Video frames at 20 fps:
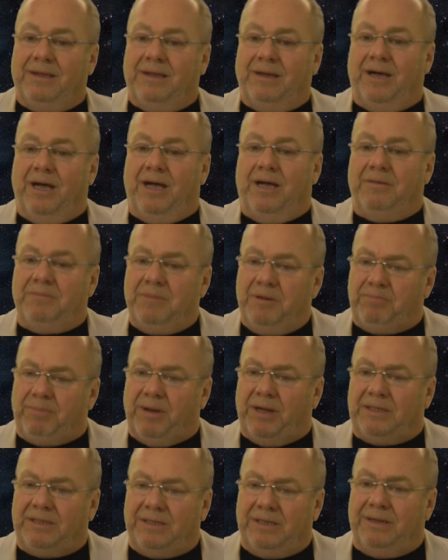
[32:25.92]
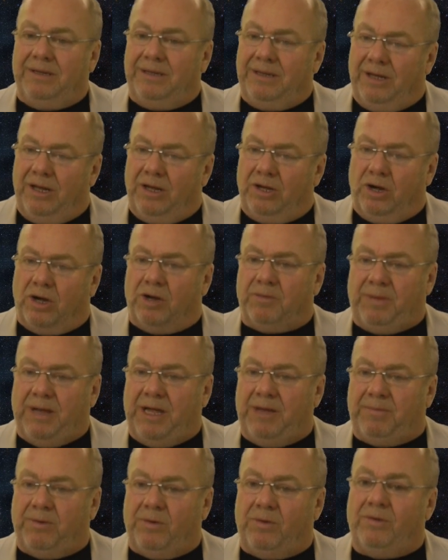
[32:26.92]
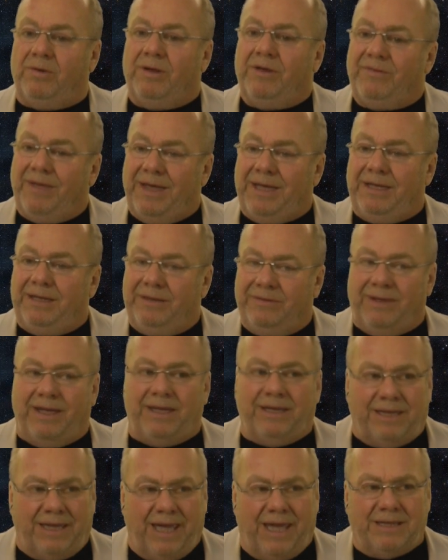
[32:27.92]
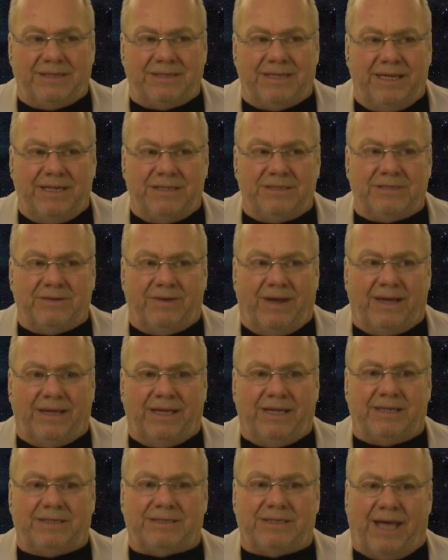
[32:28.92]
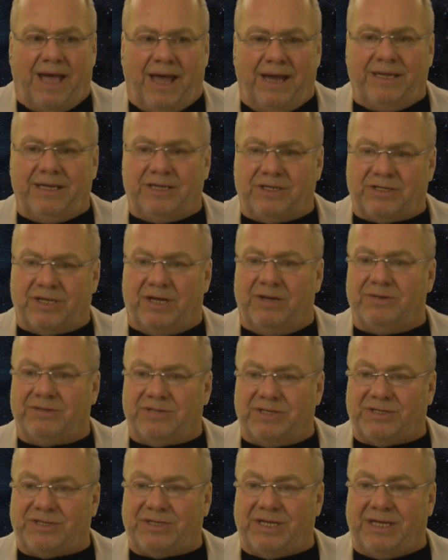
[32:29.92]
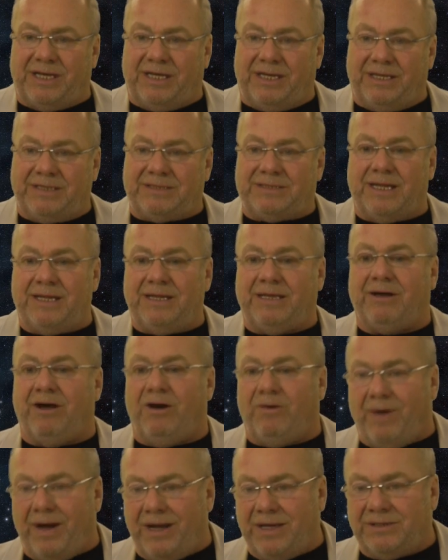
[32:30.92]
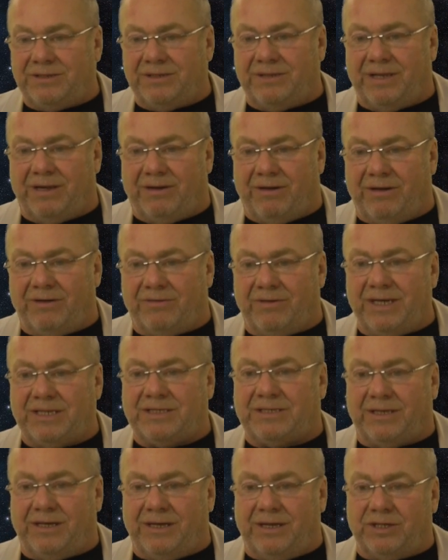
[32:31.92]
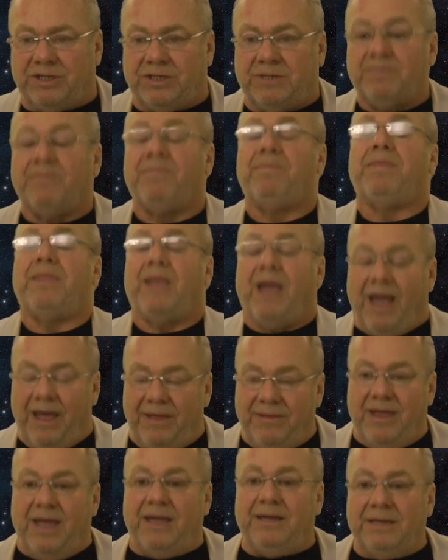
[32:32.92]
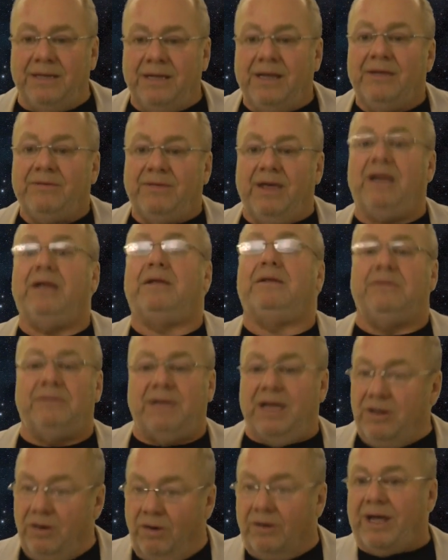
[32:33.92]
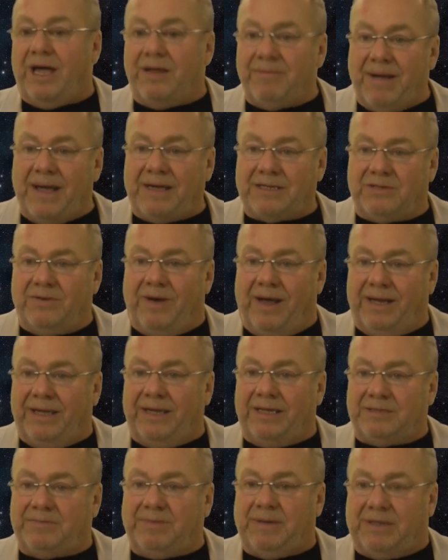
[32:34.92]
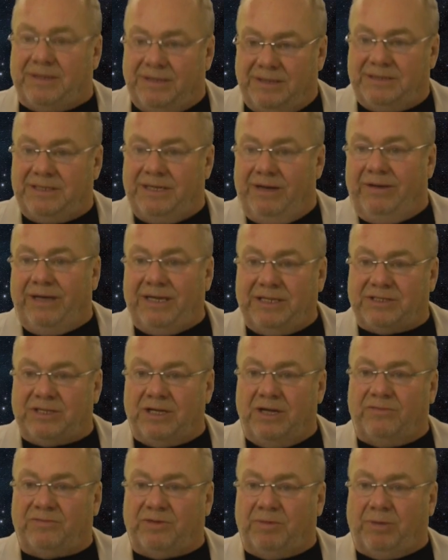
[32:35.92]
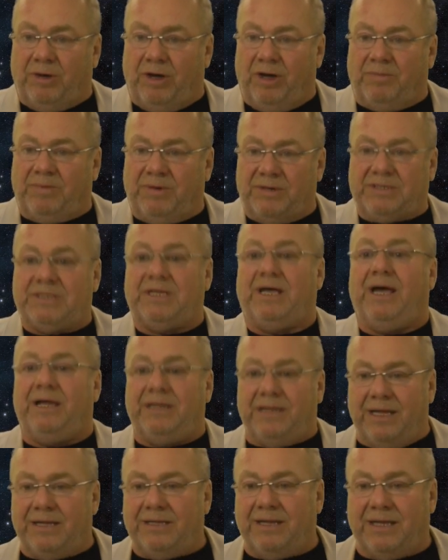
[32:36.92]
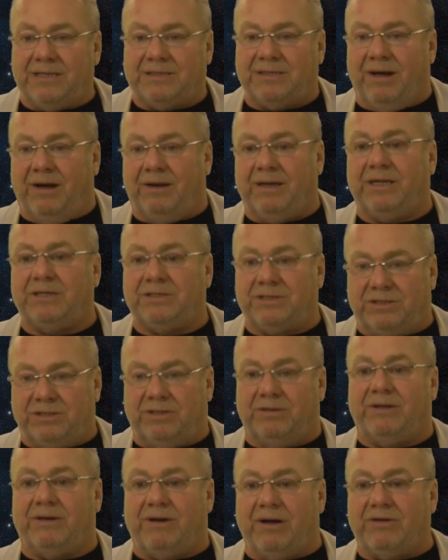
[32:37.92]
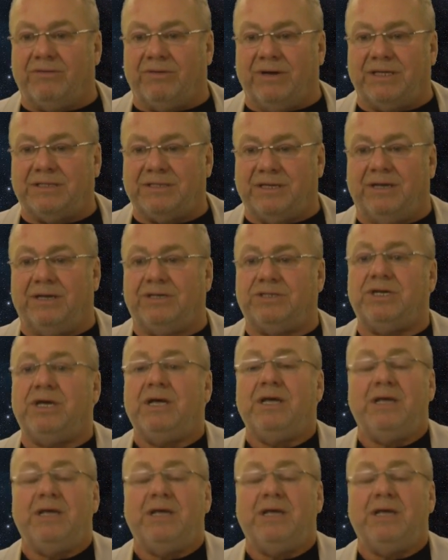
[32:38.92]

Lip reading: but a lot of people, they get into Alex sows the seeds, then they go away and do their own research, and then they're not going back to Alex because, he served the purpose, and then they're starting to do their own research,